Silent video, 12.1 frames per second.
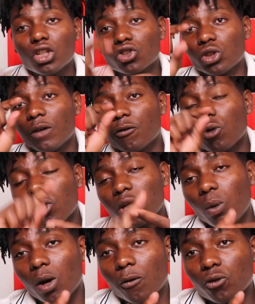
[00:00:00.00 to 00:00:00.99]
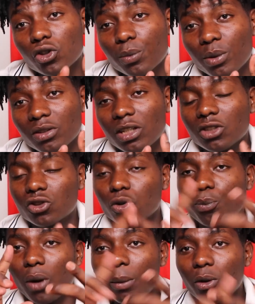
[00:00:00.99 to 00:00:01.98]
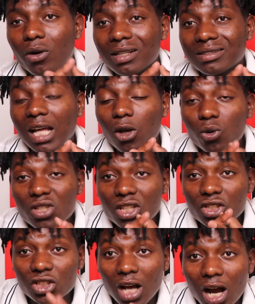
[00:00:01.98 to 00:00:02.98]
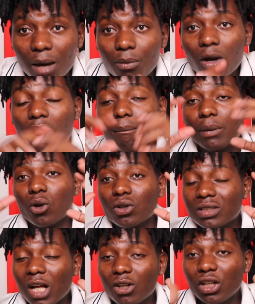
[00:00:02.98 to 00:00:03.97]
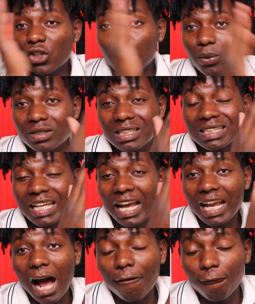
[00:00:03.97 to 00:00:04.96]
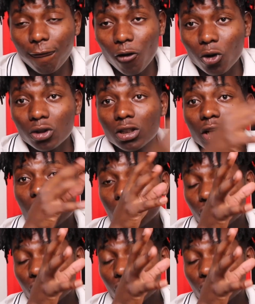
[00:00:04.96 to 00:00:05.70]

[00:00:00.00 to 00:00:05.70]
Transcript: So if you're in one of those businesses, you're probably going to start losing job because now this business can't afford